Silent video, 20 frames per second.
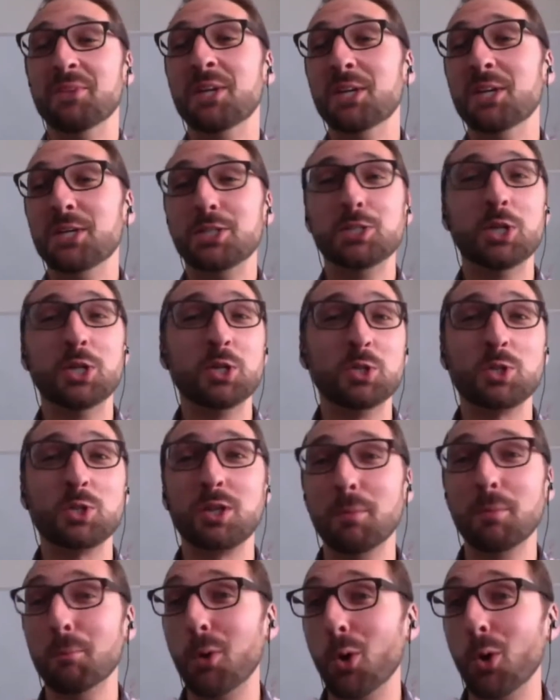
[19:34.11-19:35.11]
You
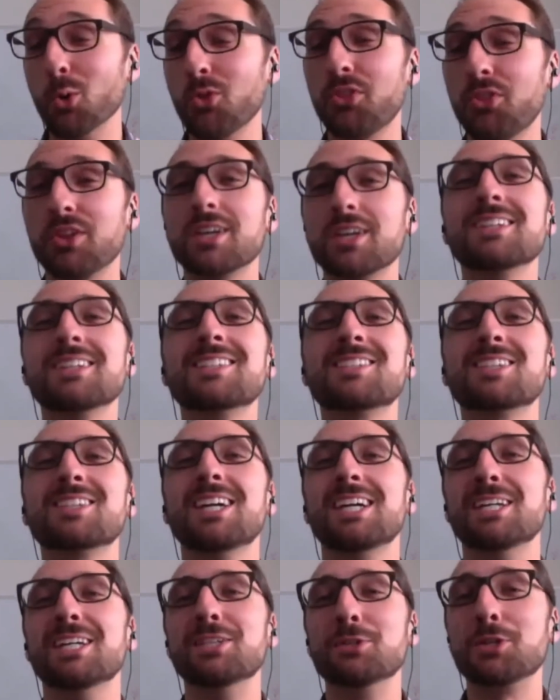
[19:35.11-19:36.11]
can bold things,
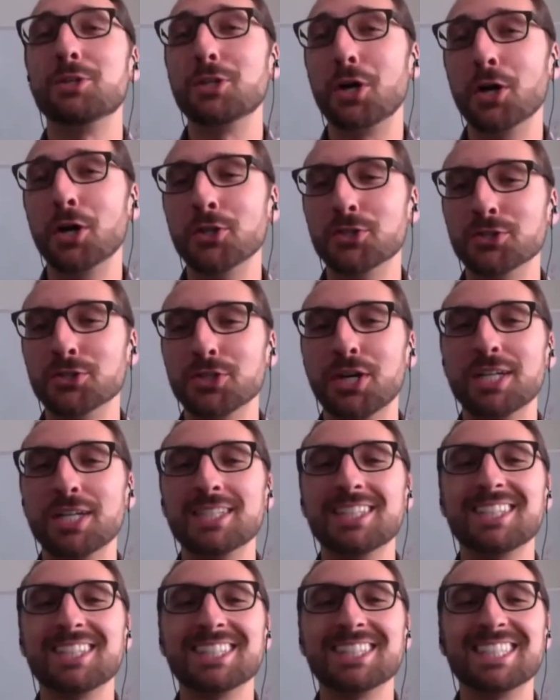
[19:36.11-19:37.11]
you can underline
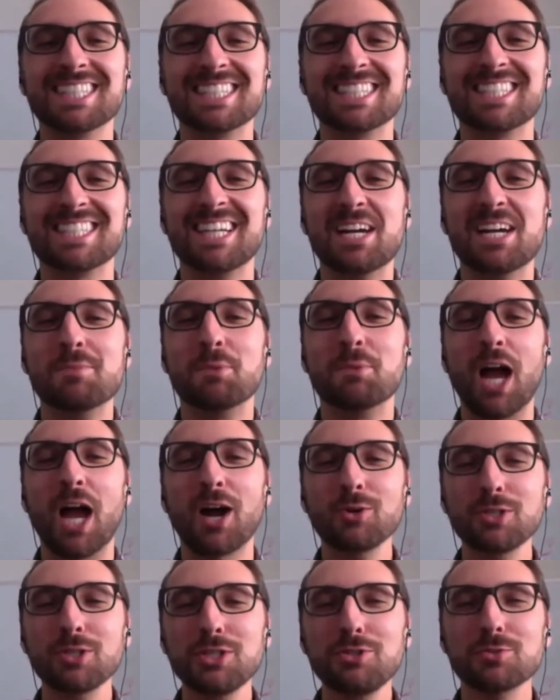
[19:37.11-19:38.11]
things, but
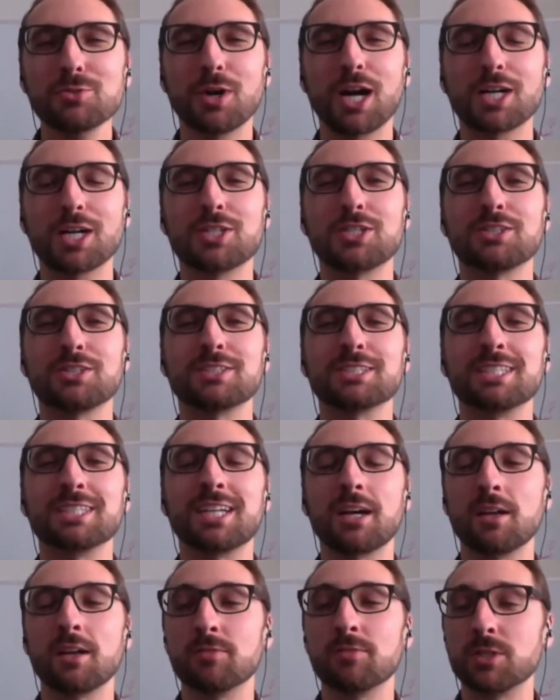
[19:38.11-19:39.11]
how can you actually
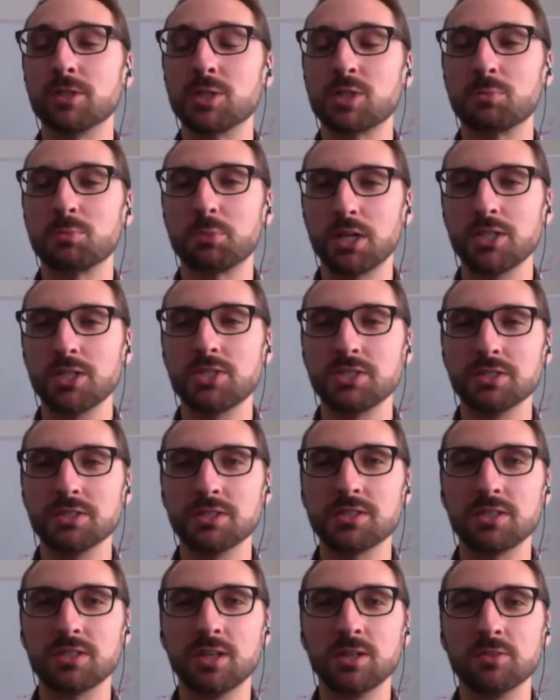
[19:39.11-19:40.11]
kind of express
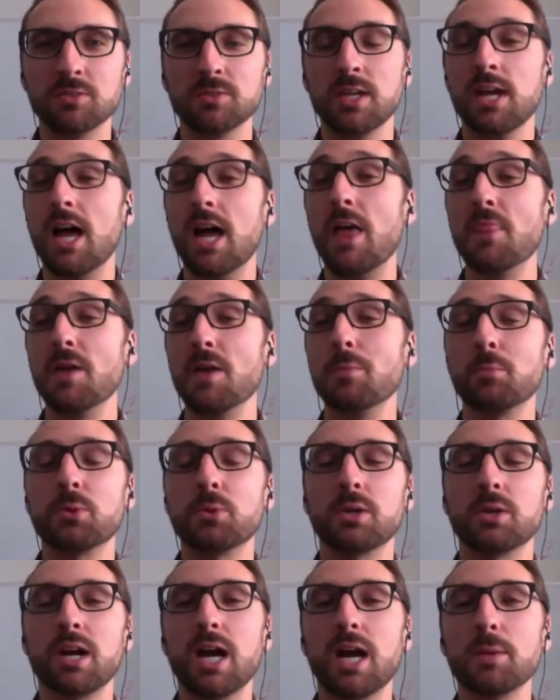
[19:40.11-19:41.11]
yourself? And then
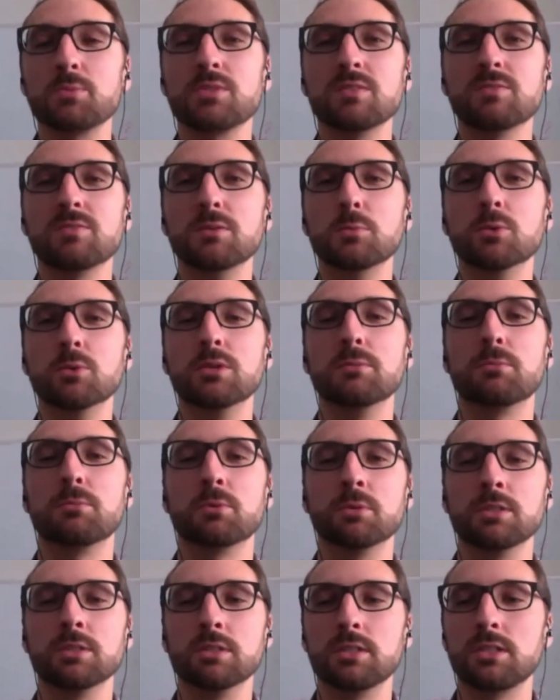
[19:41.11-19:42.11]
perhaps even more
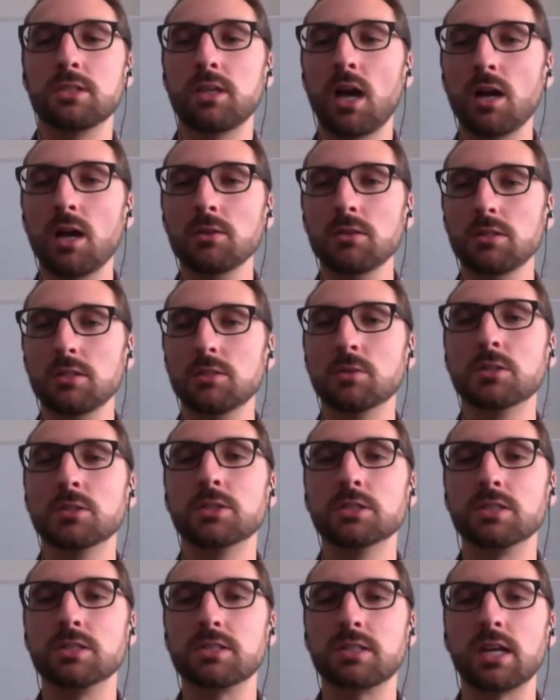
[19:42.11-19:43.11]
importantly, how can you
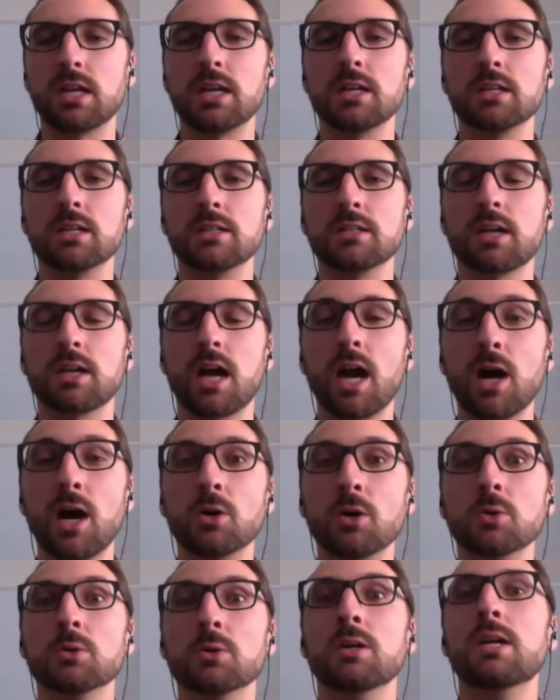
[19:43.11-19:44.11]
understand
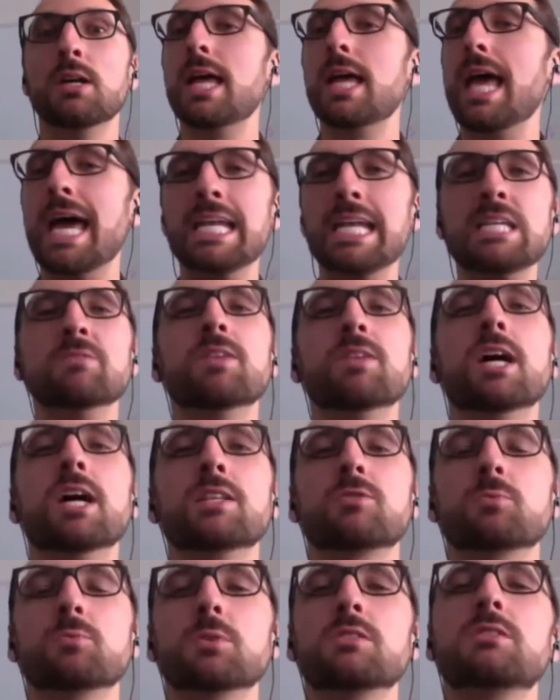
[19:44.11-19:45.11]
how any of
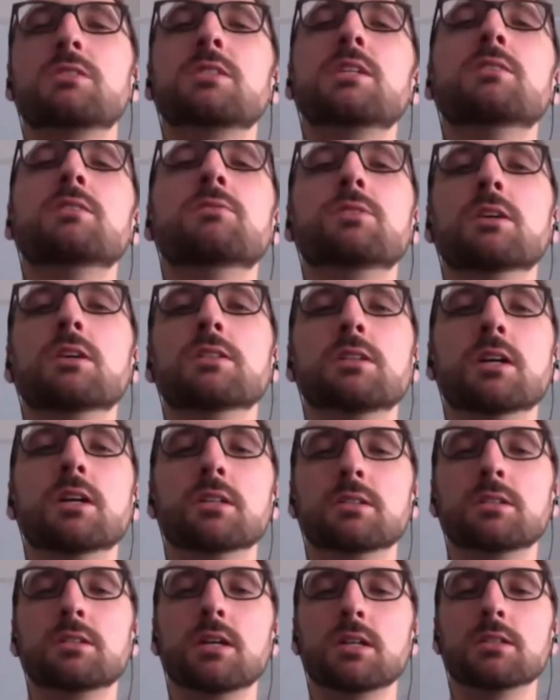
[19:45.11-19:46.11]
that's received on the
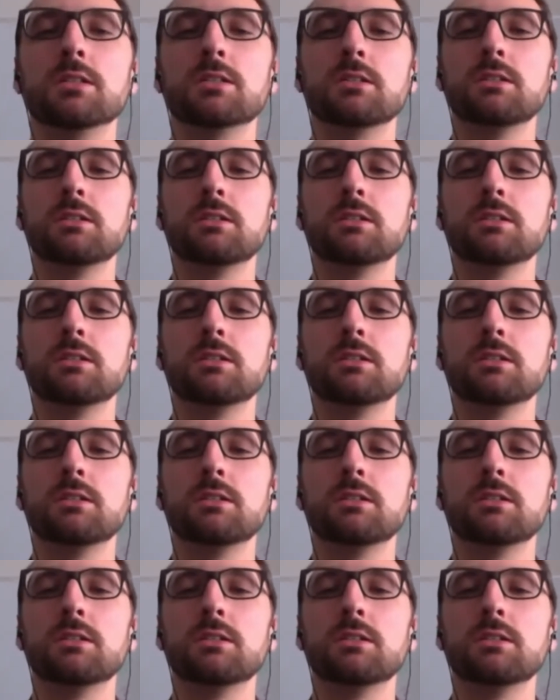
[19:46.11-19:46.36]
other end?